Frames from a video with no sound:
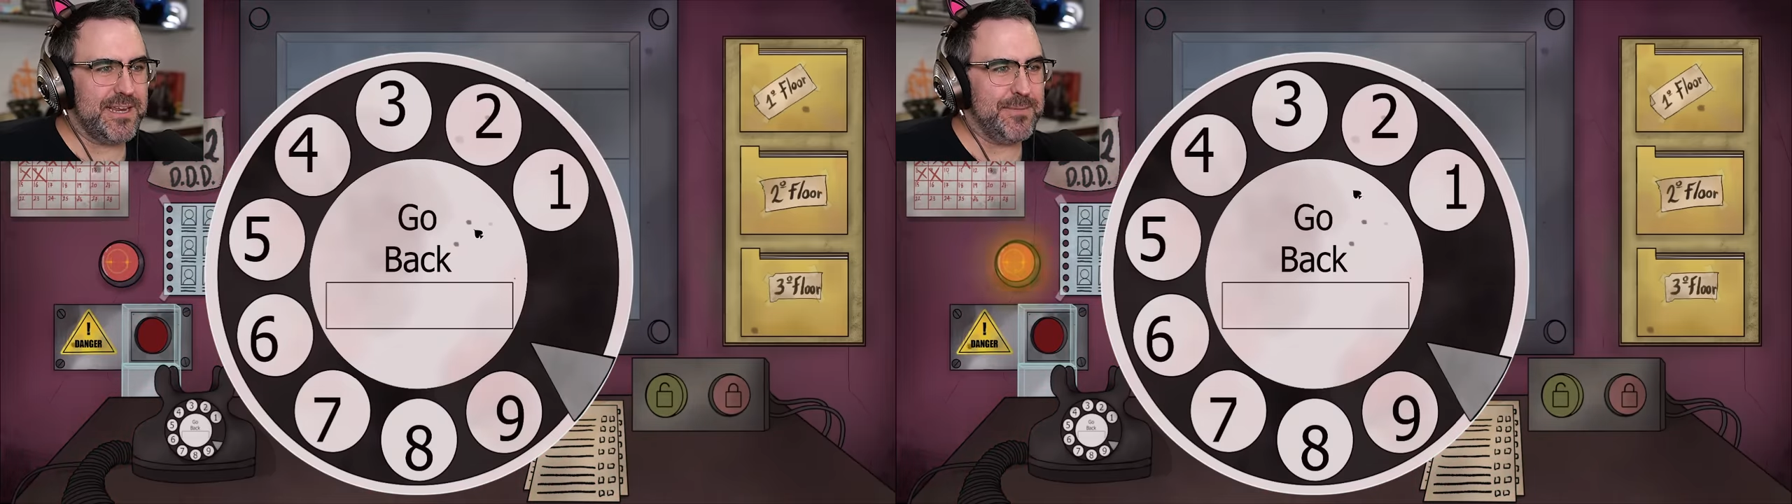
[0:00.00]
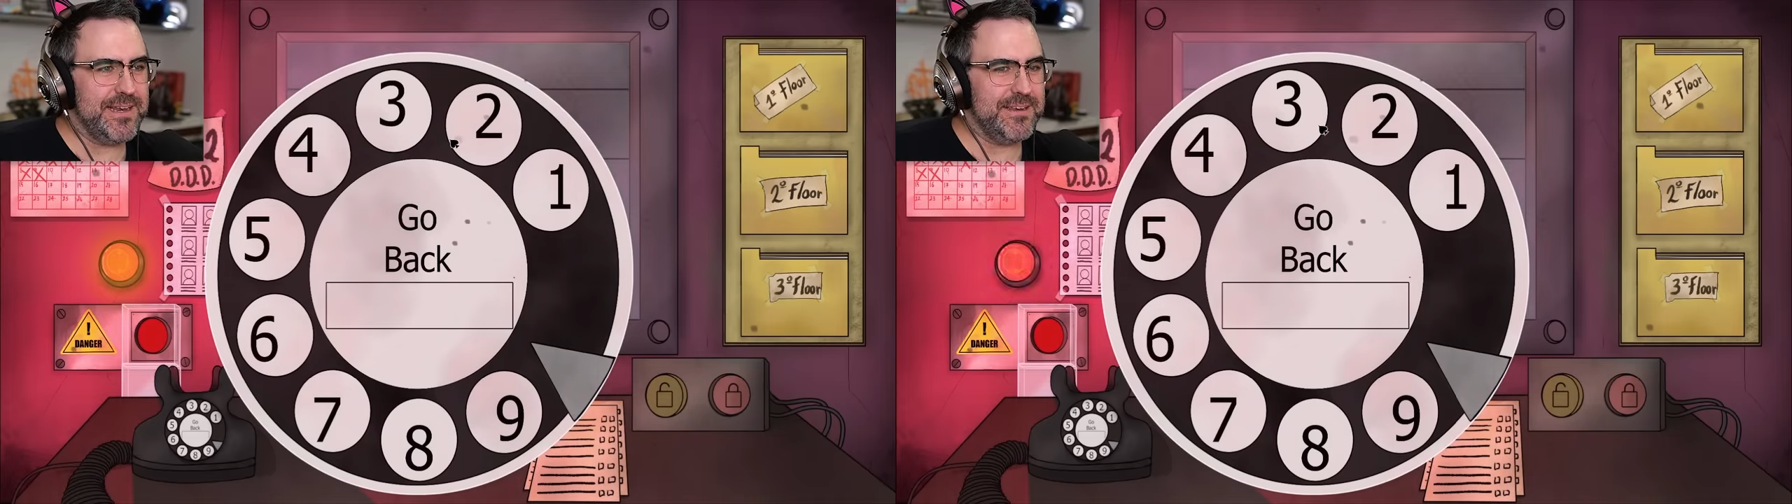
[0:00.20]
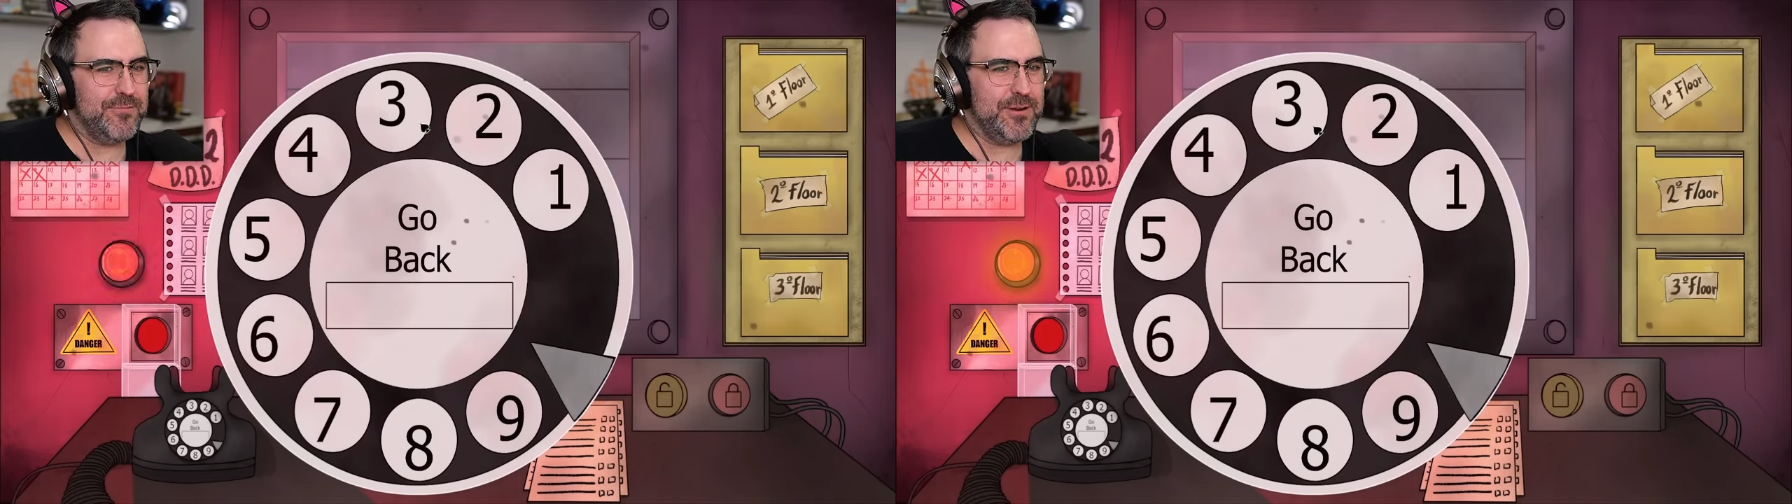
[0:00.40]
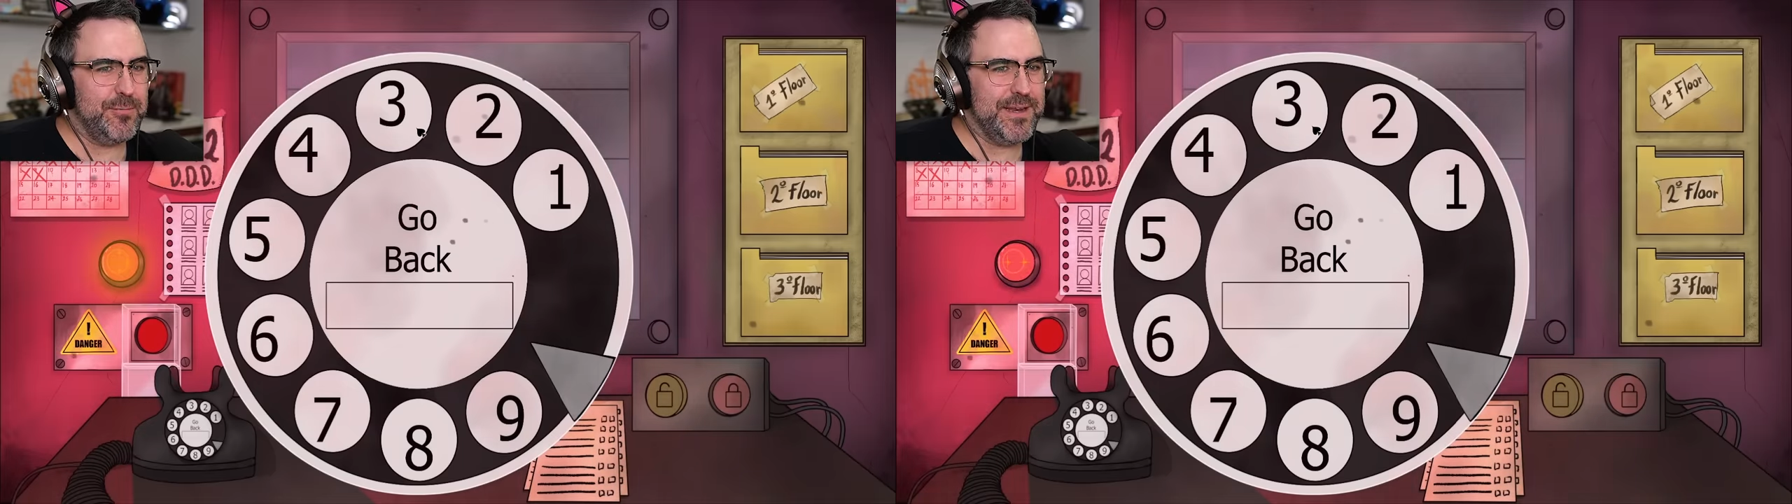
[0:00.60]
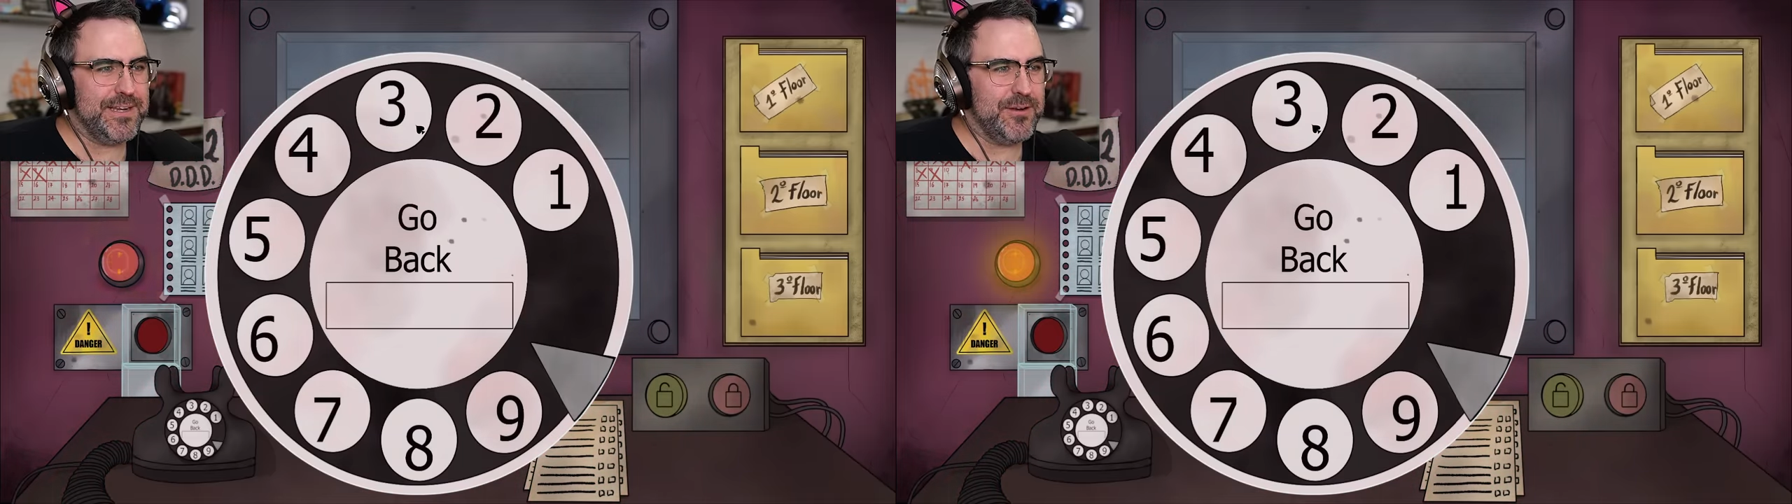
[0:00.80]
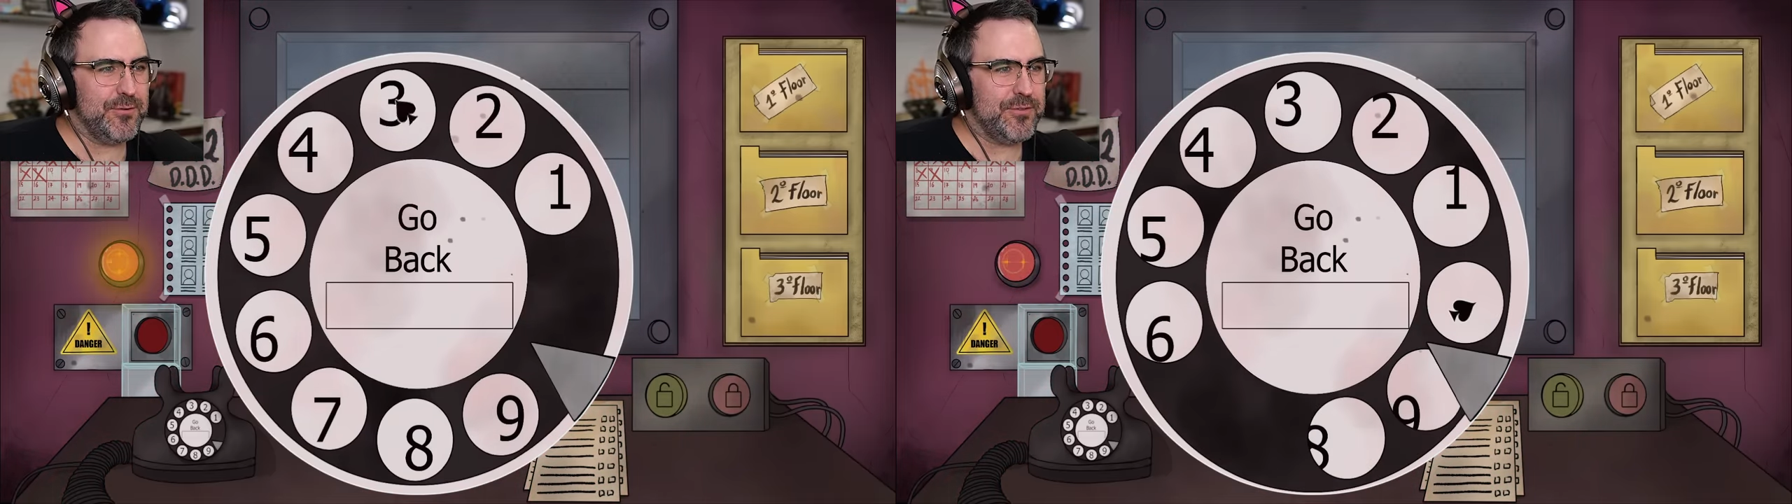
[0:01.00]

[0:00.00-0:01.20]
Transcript: I mean, what do you want me to do?